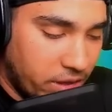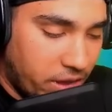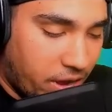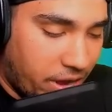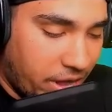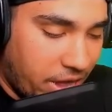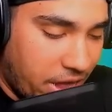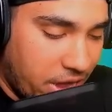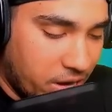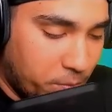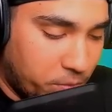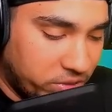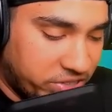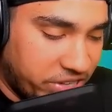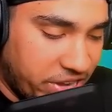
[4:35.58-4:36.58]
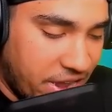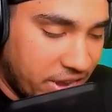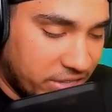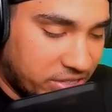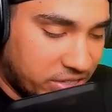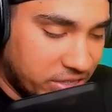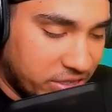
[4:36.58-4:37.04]
I had to
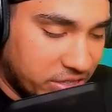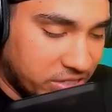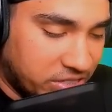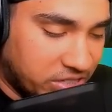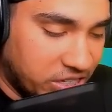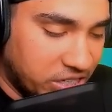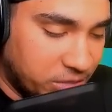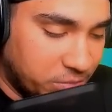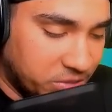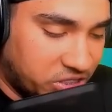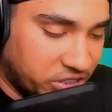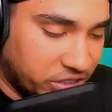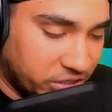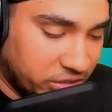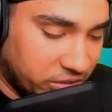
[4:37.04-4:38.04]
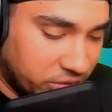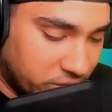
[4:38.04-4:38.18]
protect the siege machine.